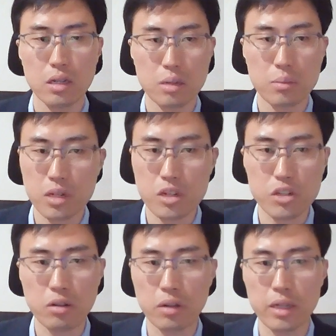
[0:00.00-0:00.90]

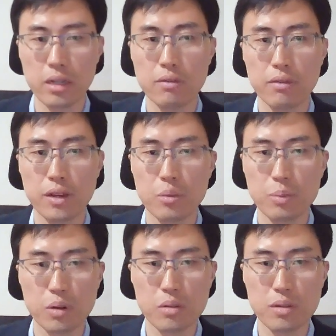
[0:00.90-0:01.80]
commercially
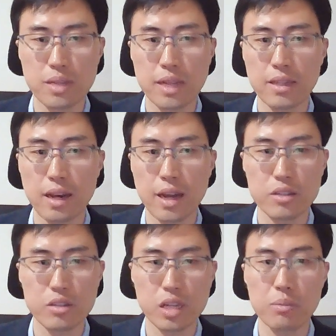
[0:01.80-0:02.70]
available
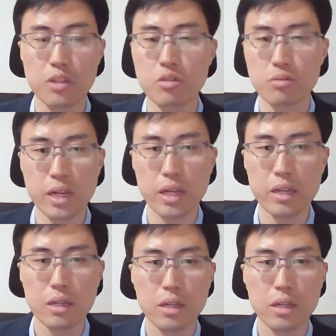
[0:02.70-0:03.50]
satellite imagery.